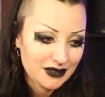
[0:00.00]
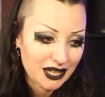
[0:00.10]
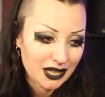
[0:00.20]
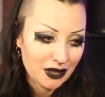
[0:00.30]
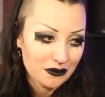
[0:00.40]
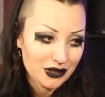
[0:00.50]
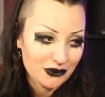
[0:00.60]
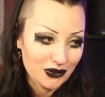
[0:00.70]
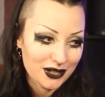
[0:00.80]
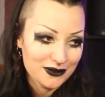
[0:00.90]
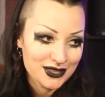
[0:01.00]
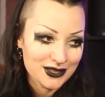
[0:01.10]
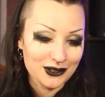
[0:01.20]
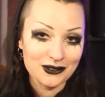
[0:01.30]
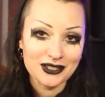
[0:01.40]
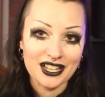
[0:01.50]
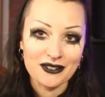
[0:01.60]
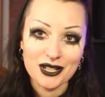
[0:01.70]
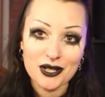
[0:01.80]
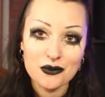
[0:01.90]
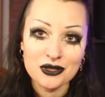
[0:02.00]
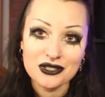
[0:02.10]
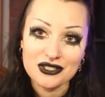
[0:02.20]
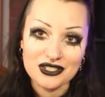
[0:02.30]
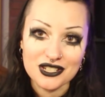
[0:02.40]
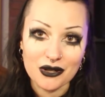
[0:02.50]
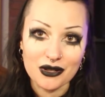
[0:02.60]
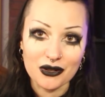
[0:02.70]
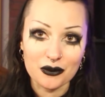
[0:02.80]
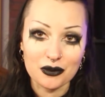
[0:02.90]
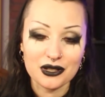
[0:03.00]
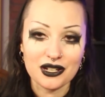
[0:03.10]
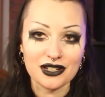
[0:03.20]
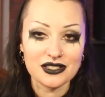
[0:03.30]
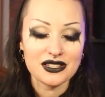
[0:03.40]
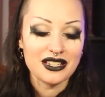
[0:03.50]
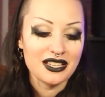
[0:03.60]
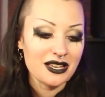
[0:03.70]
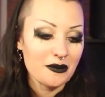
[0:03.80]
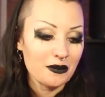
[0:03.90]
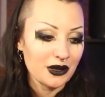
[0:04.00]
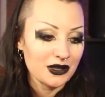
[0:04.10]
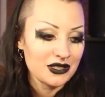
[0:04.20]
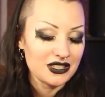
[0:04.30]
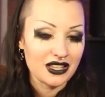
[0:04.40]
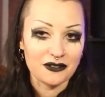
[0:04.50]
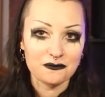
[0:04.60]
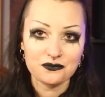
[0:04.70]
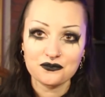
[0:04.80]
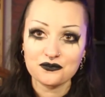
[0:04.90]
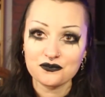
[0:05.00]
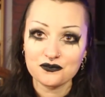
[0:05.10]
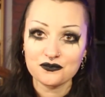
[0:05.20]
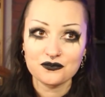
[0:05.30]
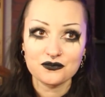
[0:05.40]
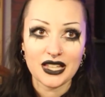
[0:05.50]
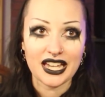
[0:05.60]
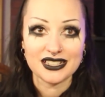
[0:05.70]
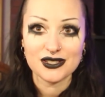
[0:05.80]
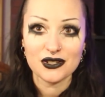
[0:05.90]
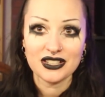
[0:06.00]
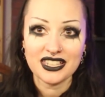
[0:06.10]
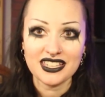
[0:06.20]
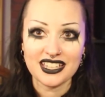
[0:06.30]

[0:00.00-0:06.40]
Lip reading: I hope it arrives soon. I really wanted to show it on the podcast, but it's not here